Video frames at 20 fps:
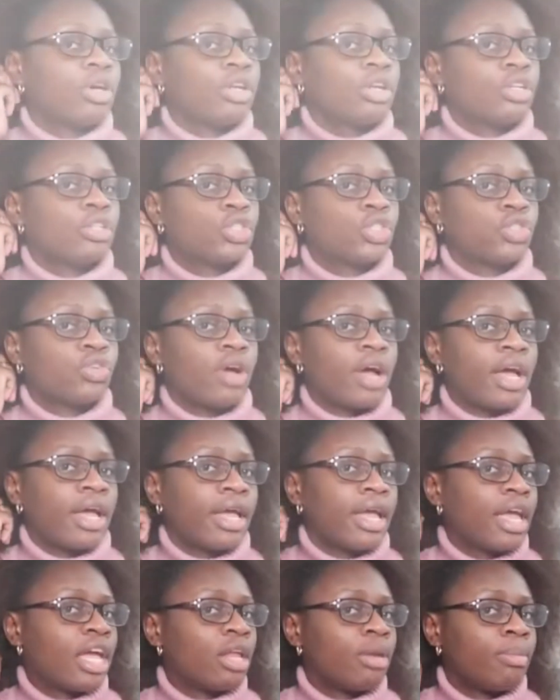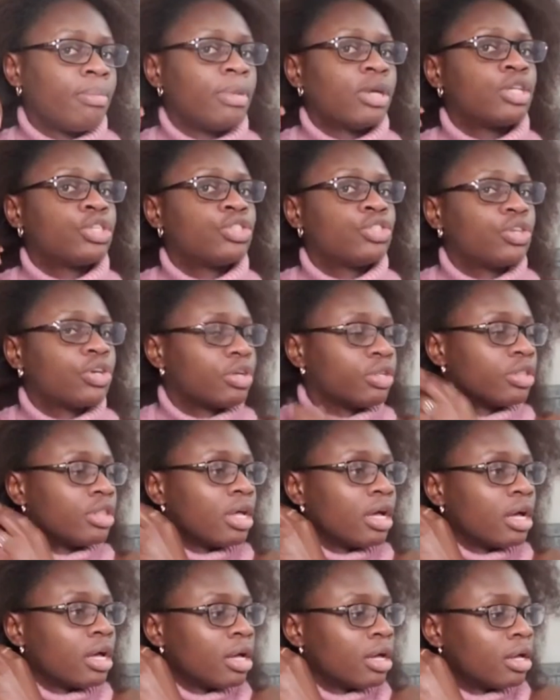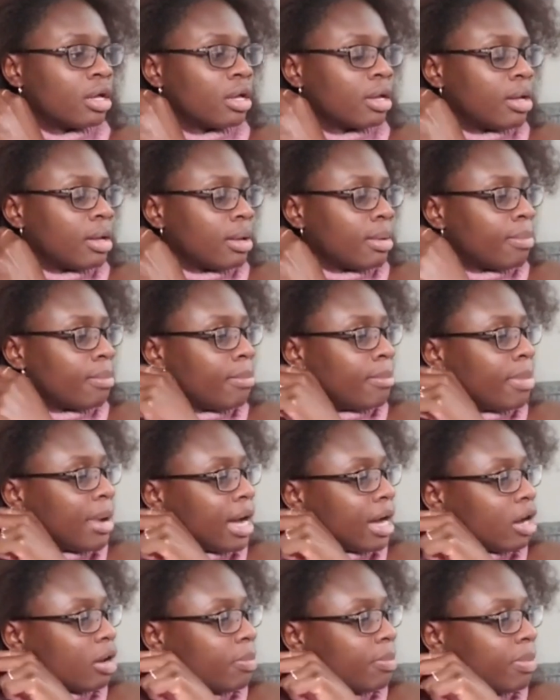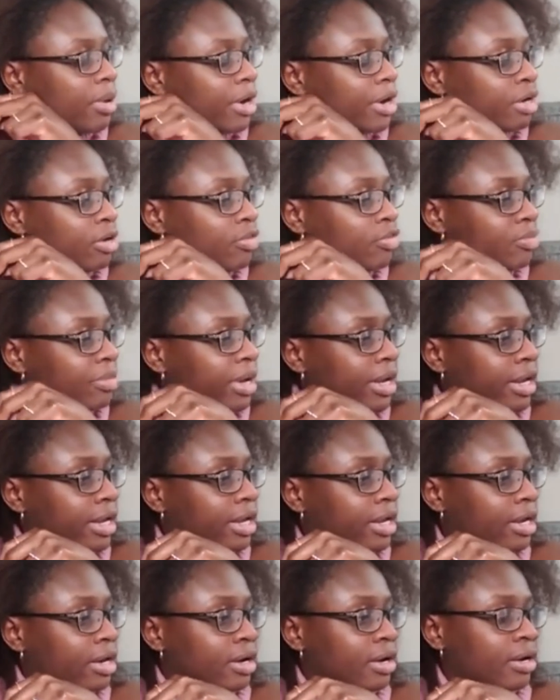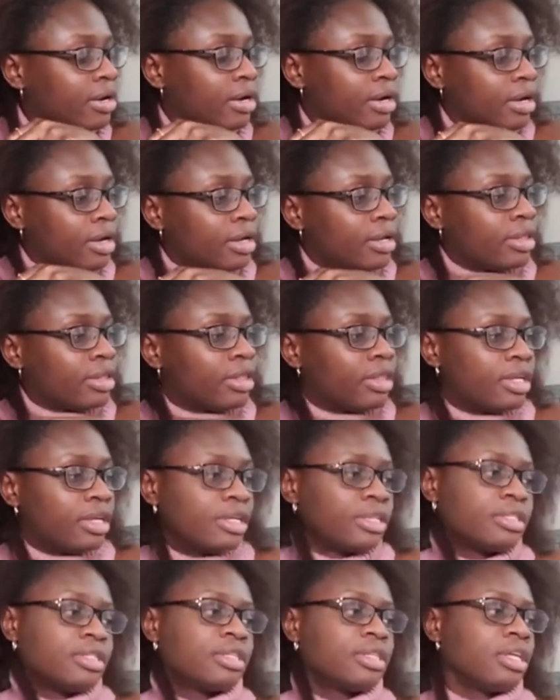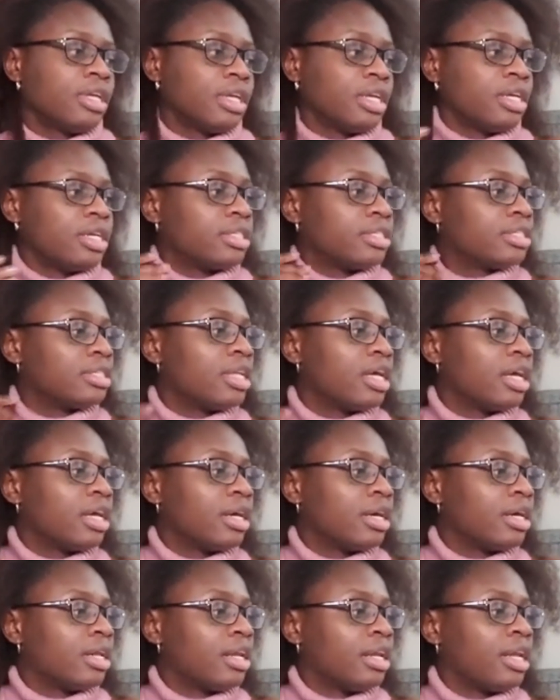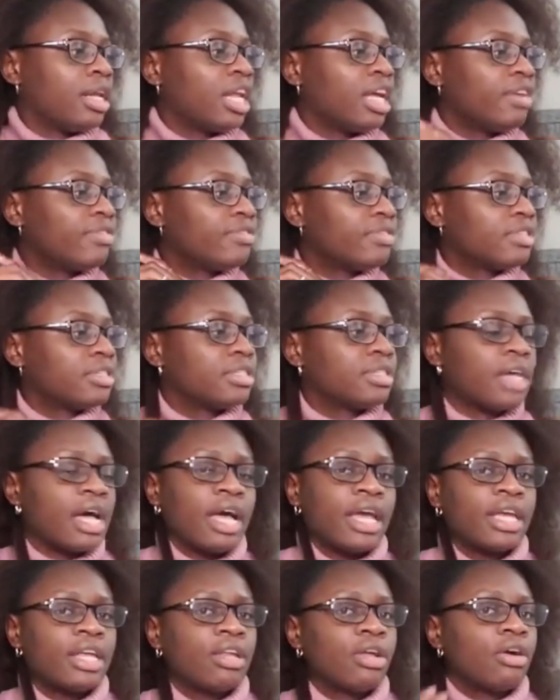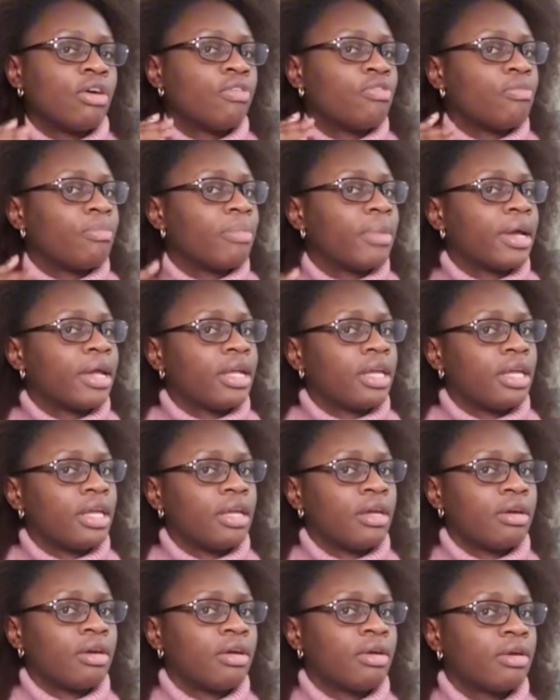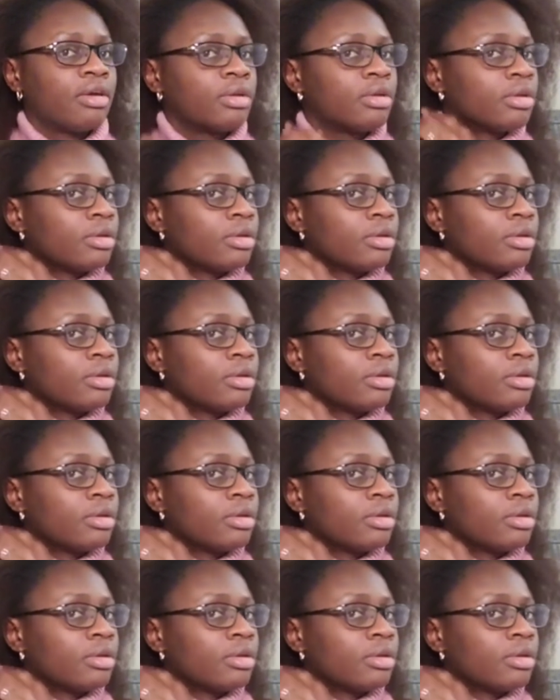gonna try and measure the back part of my hair. This is the left side of my hair.